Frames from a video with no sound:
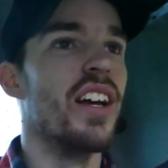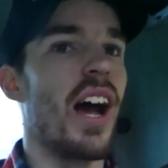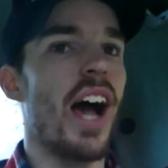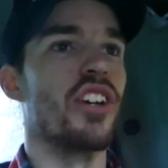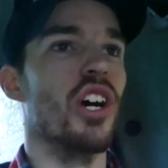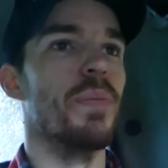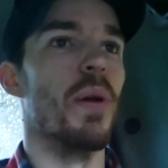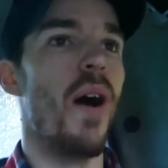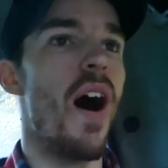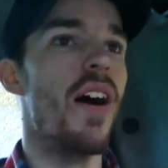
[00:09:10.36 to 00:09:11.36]
I could be
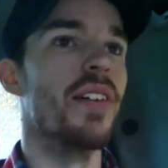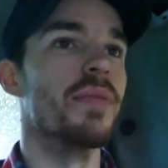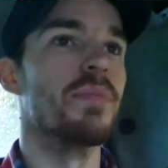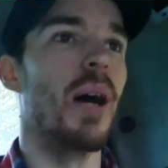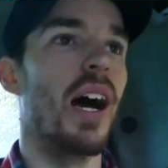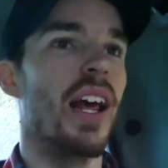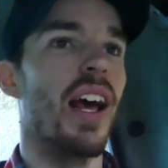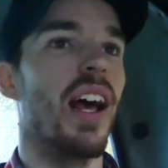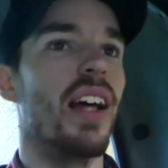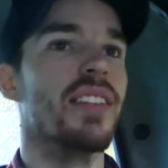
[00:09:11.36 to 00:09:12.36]
wrong, but
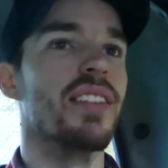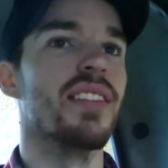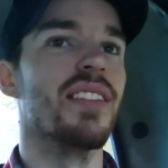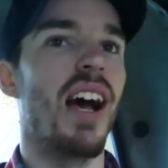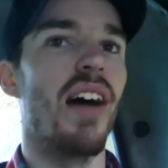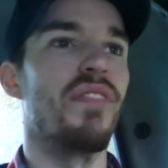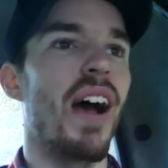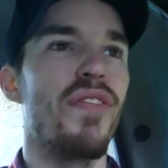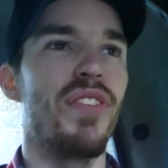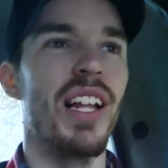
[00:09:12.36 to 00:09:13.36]

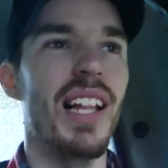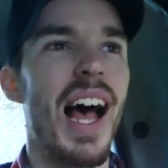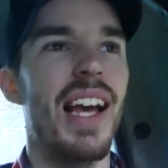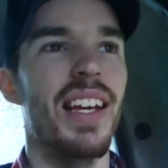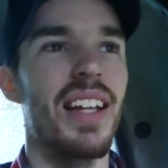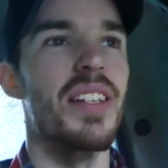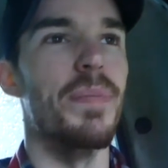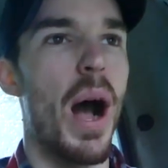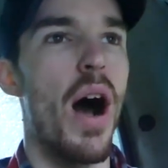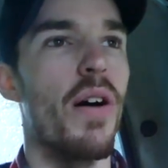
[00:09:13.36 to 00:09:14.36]
I feel like it's a
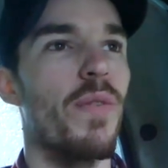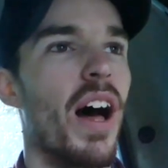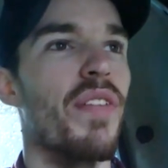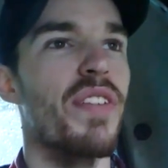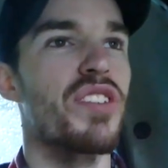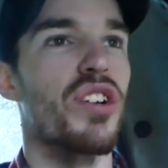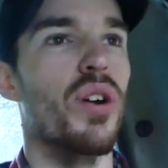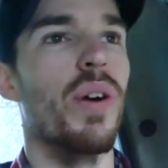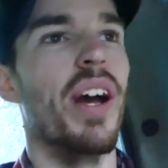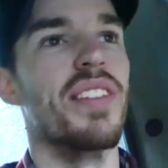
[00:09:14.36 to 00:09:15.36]
power valve issue.
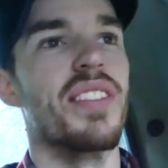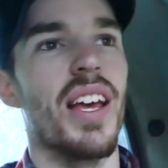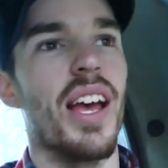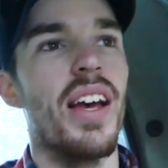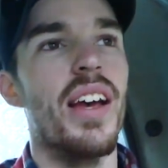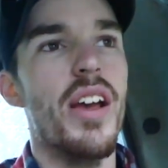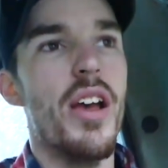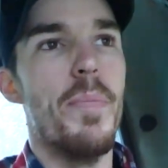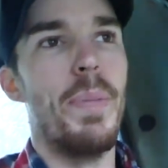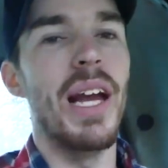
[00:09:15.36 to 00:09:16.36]
It's a
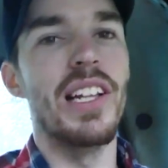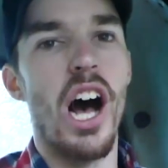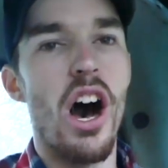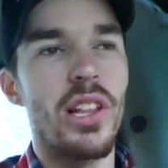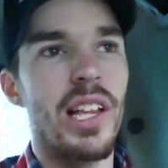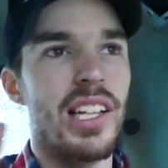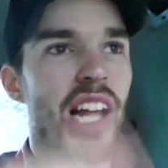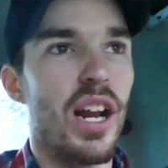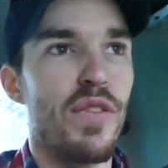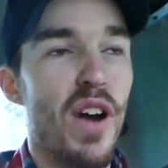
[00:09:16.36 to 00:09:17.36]
big load, a
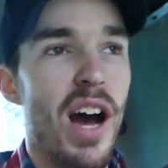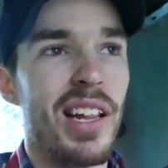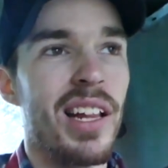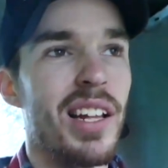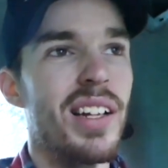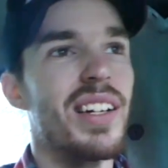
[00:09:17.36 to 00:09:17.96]
lot of throttle.